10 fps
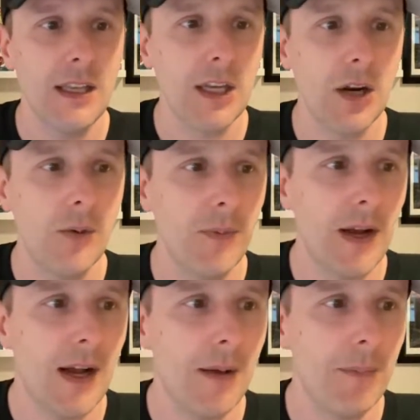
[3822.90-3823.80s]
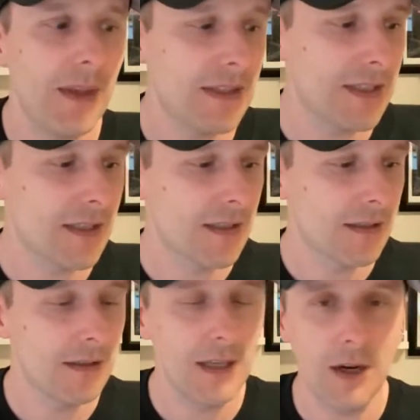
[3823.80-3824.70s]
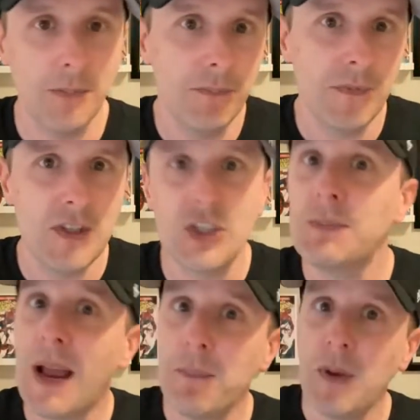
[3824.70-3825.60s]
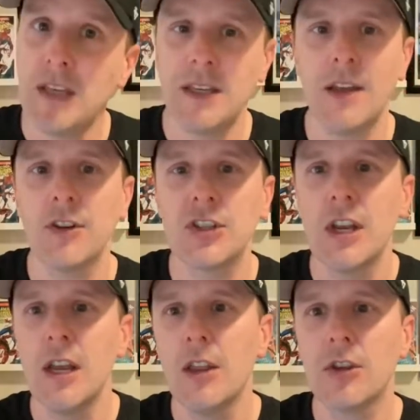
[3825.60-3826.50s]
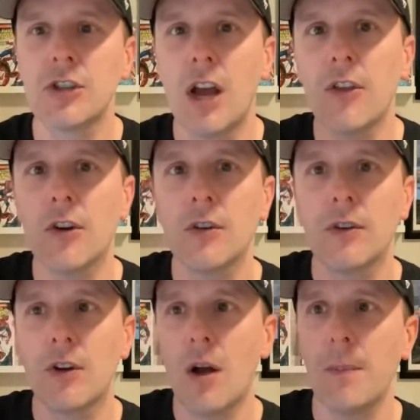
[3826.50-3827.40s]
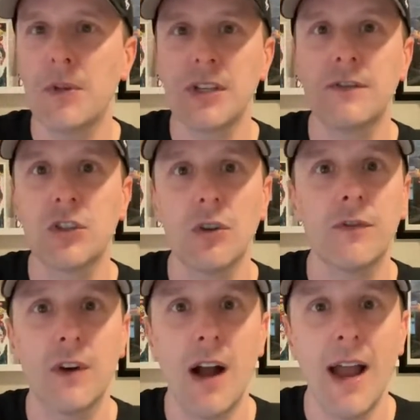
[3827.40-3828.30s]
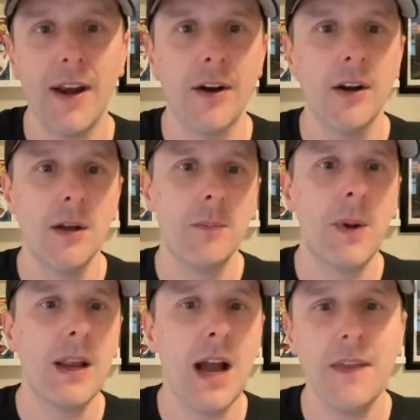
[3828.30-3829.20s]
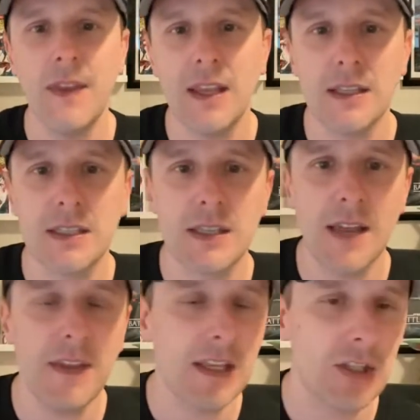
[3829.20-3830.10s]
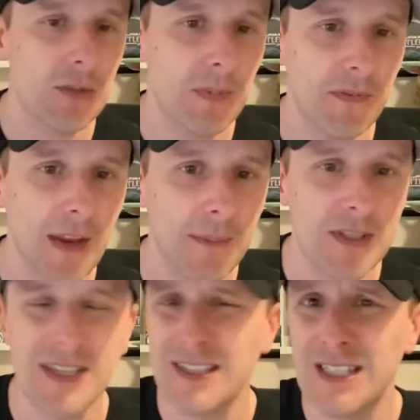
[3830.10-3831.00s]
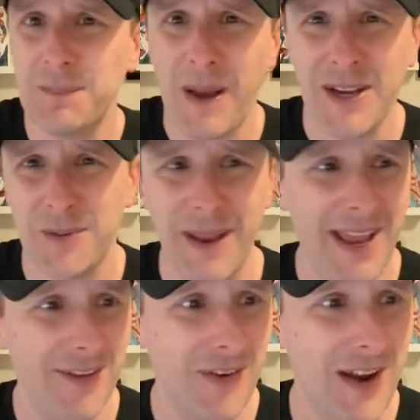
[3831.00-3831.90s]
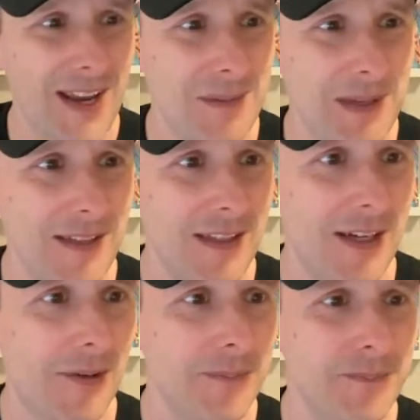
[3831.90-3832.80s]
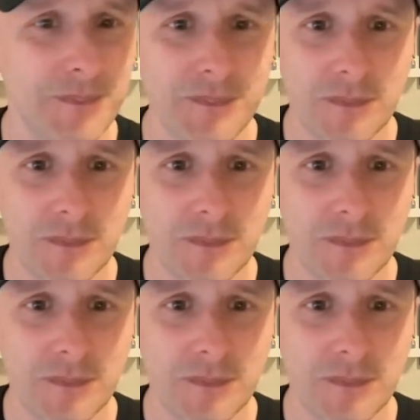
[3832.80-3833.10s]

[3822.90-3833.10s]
You know, um, it's you know just my opinion. Now there's there's other comic books that have sold for higher, but I think it's I think it's super famous because it's Spider Man, right? I mean, you know,